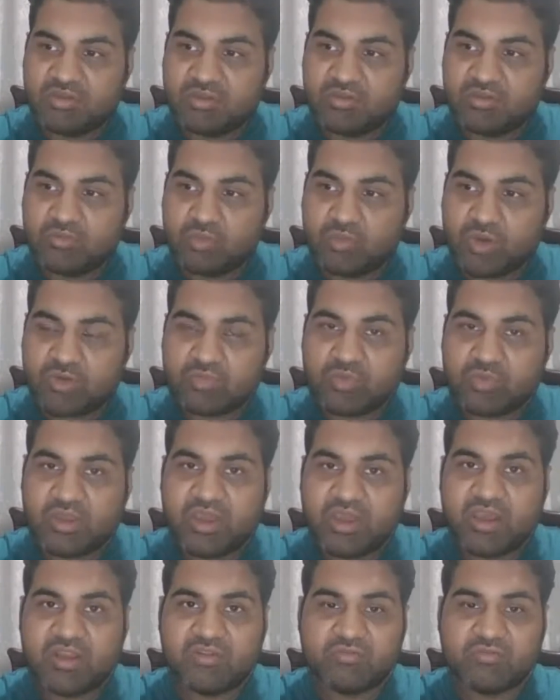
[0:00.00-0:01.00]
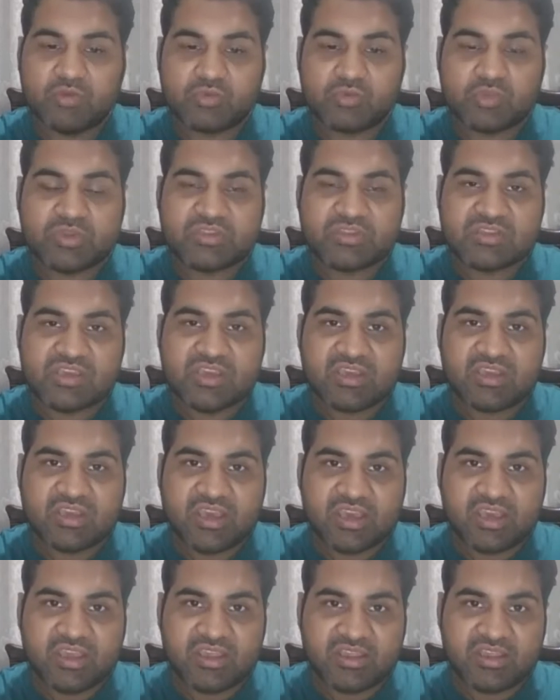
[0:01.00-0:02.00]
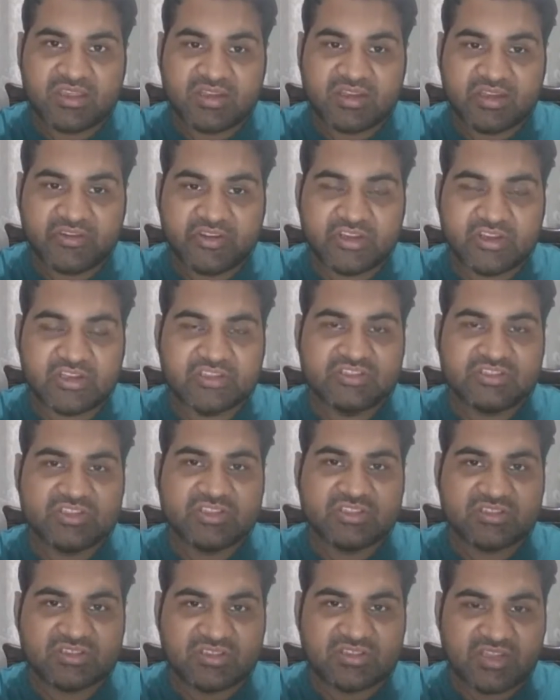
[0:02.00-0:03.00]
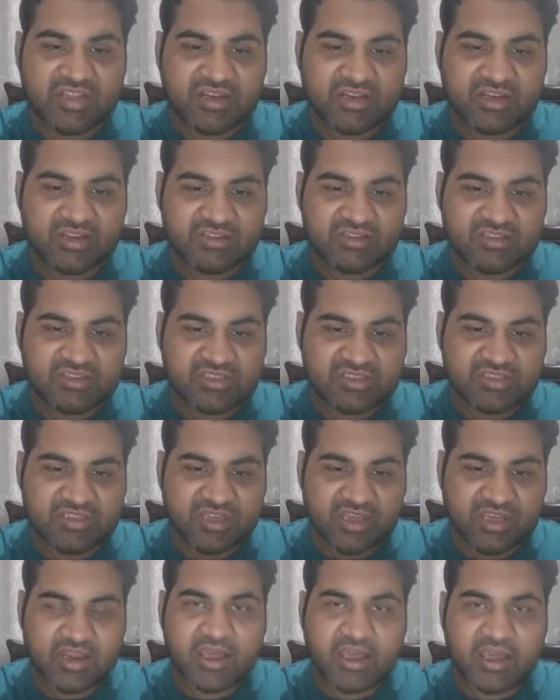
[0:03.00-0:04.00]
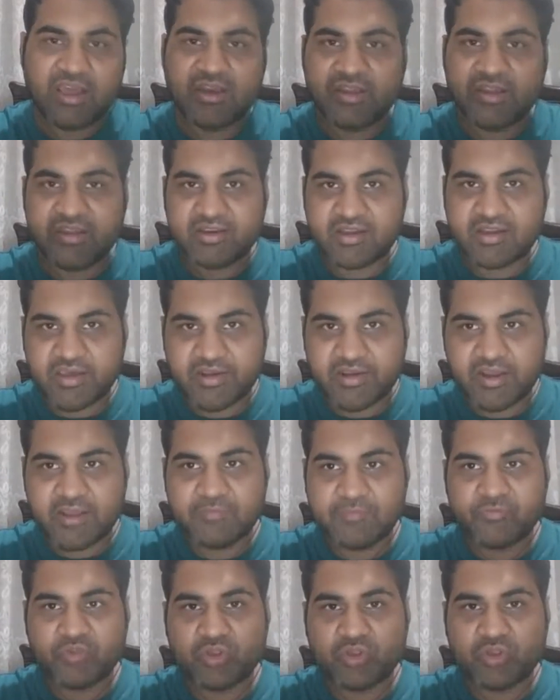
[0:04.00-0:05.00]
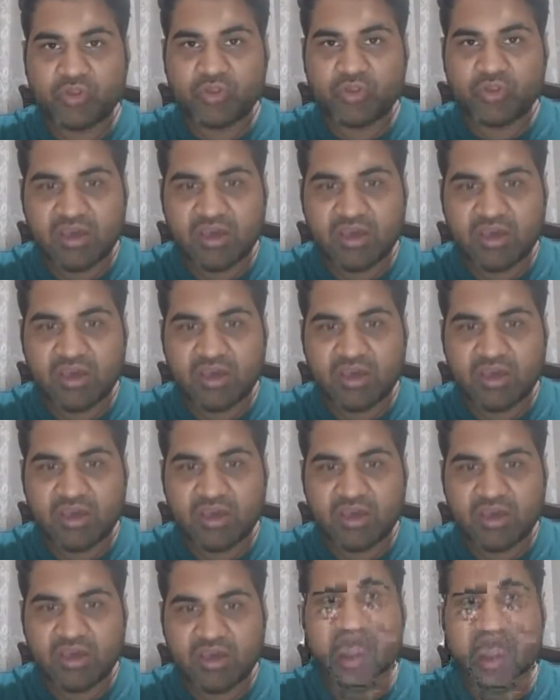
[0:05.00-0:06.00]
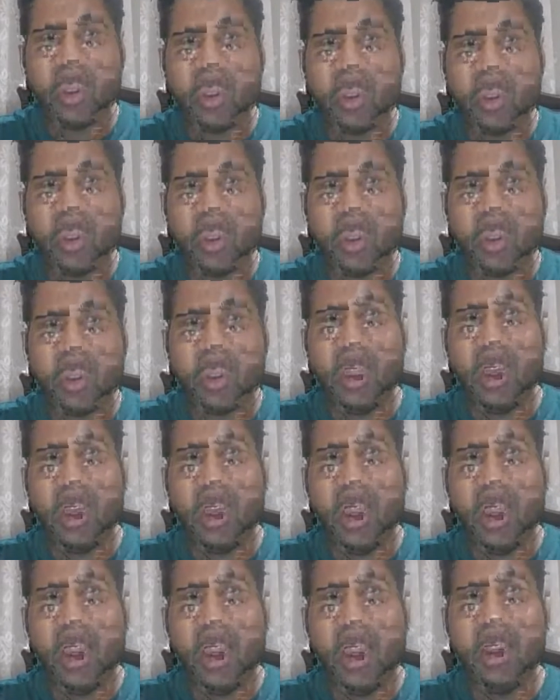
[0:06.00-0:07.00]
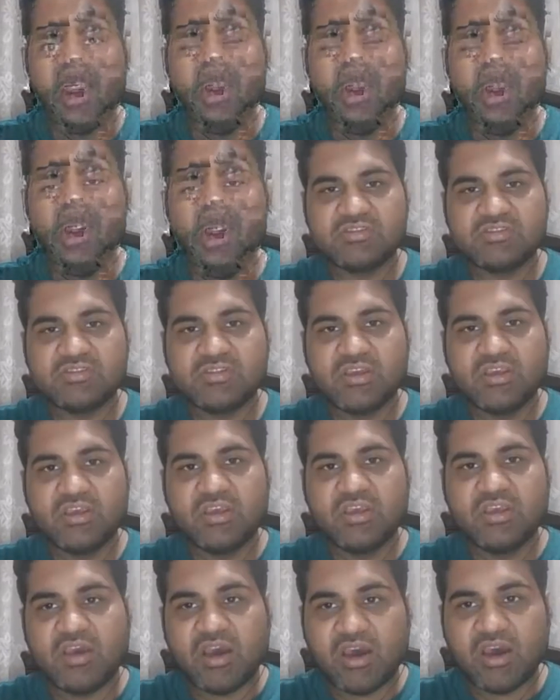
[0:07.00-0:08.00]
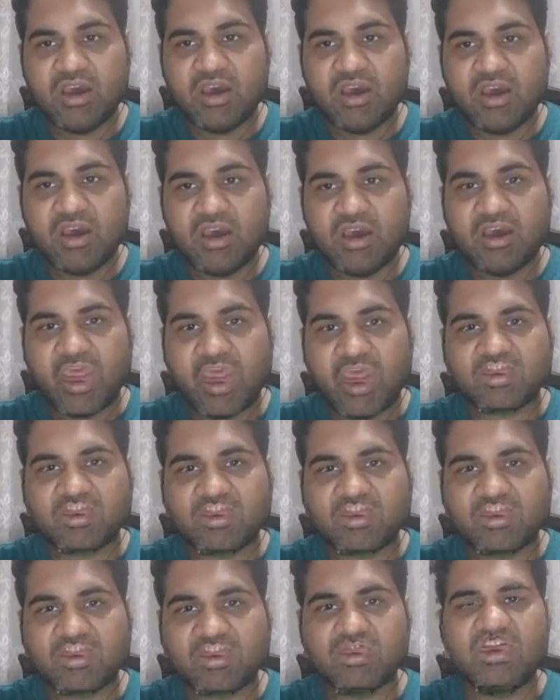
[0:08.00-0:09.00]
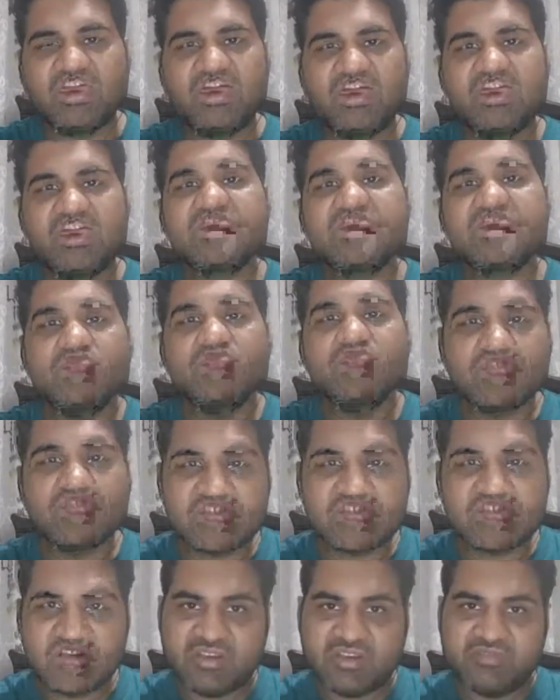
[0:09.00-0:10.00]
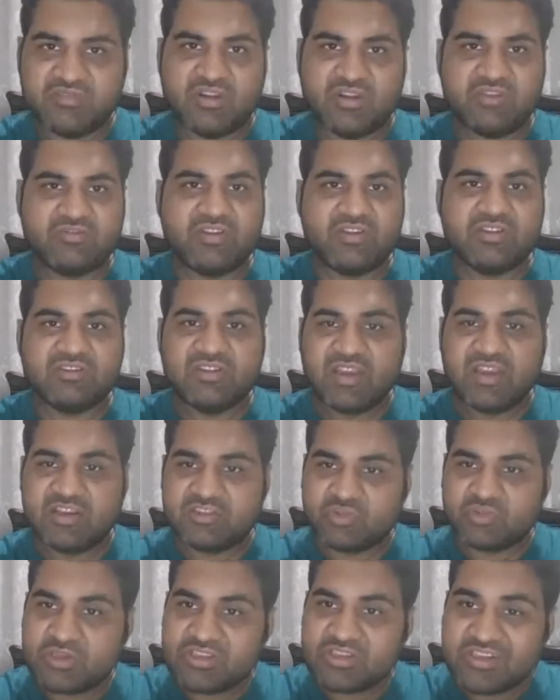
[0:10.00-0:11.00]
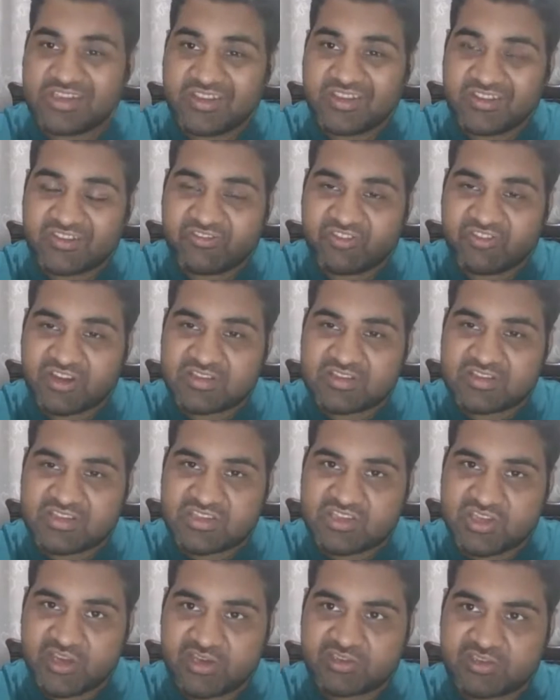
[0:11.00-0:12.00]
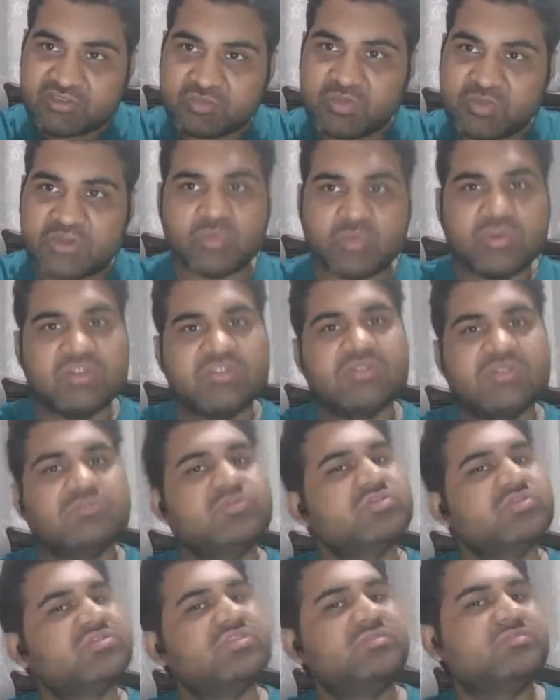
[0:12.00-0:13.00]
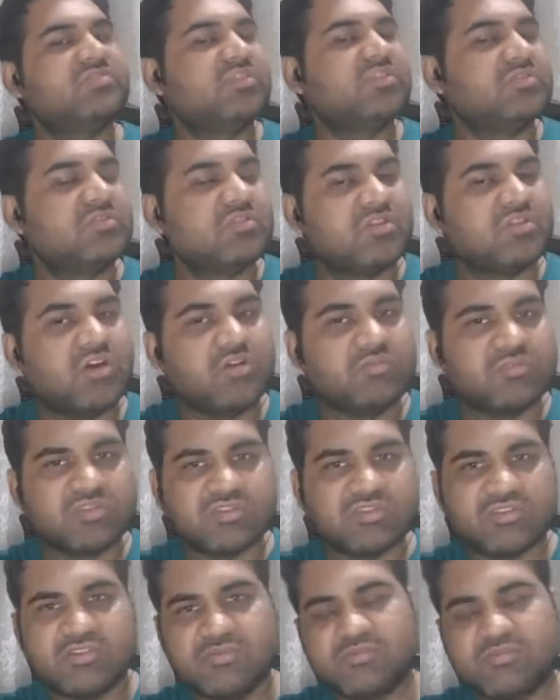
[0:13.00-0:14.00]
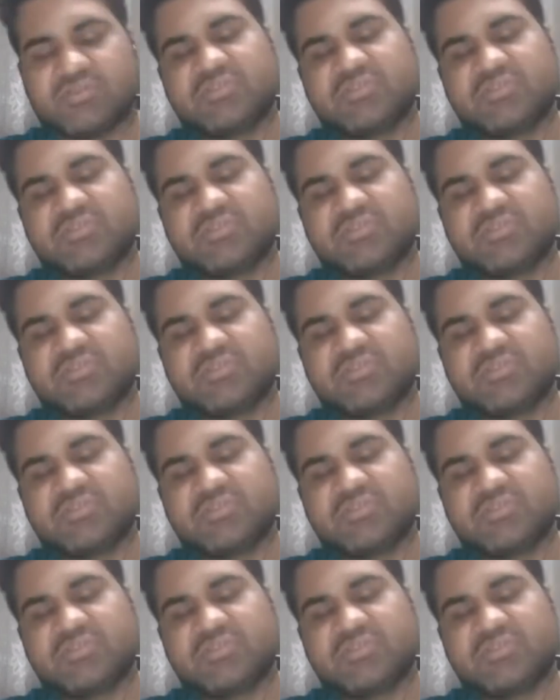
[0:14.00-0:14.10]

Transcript: What we say in a religion, that the halal and haram. So haram part of the edibles are actually the dissociative reference. That's what differentiates between the Muslims and the non-Muslims.